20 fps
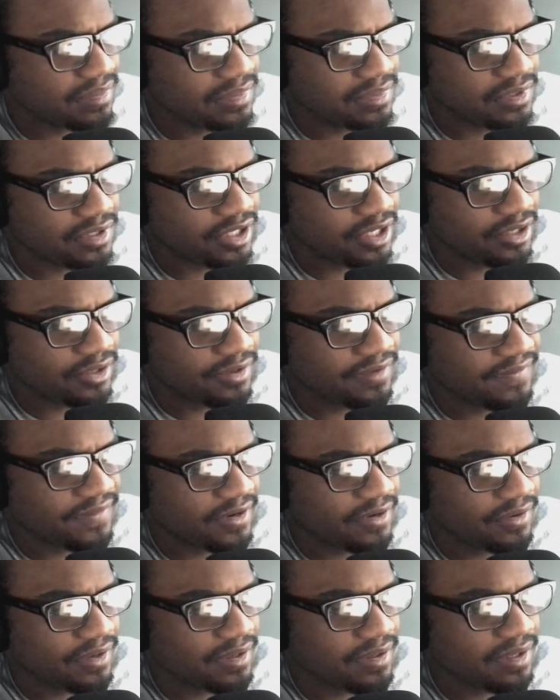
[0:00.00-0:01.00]
January,
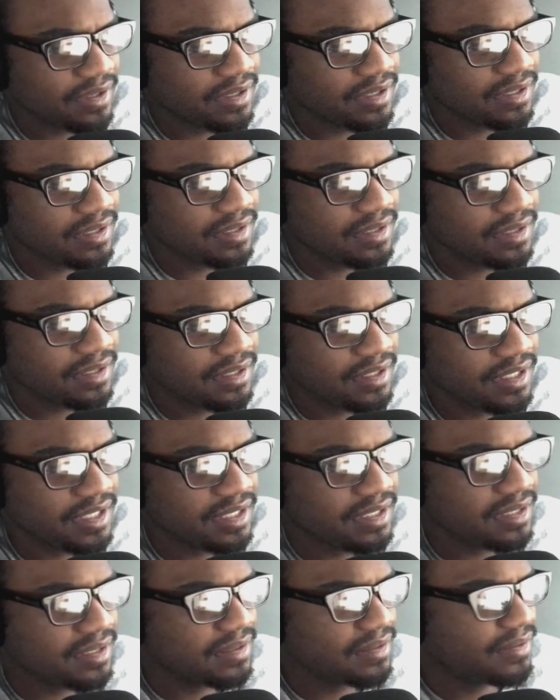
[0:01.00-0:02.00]
February.
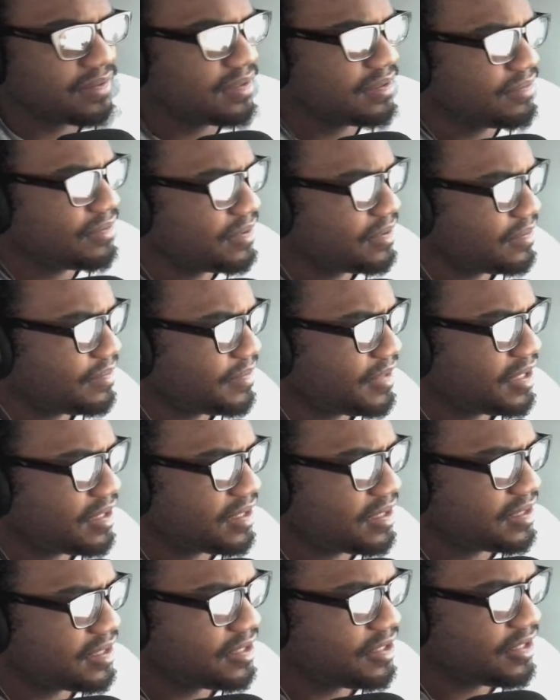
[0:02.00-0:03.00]
What month
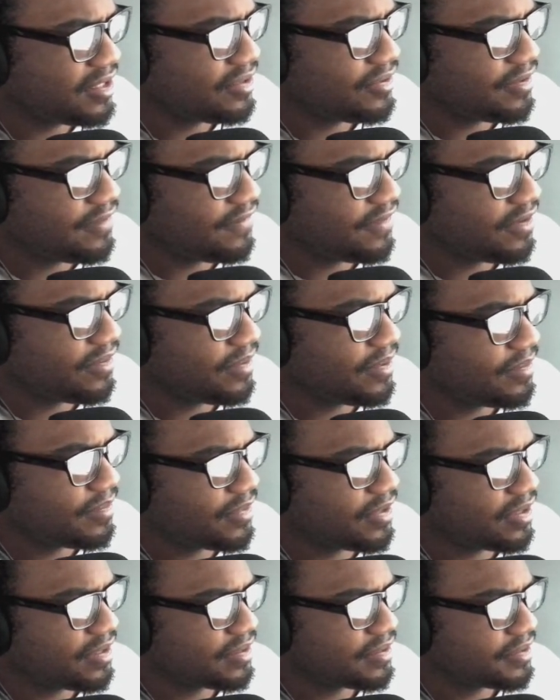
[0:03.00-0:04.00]
is it? January, February,
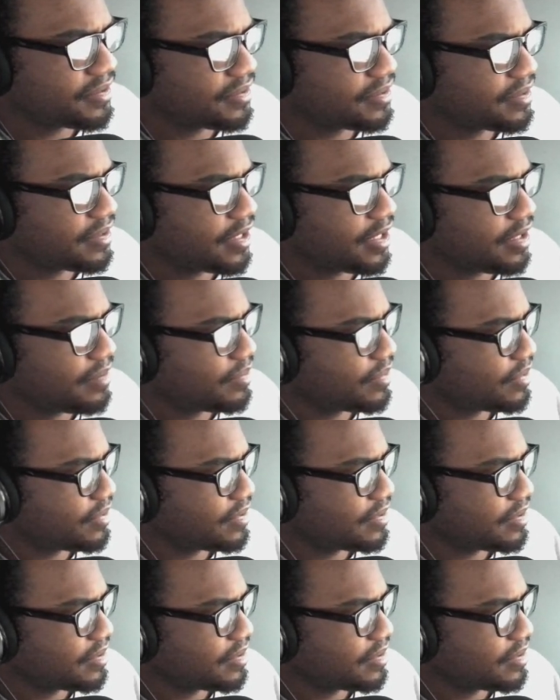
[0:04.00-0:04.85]
March, April.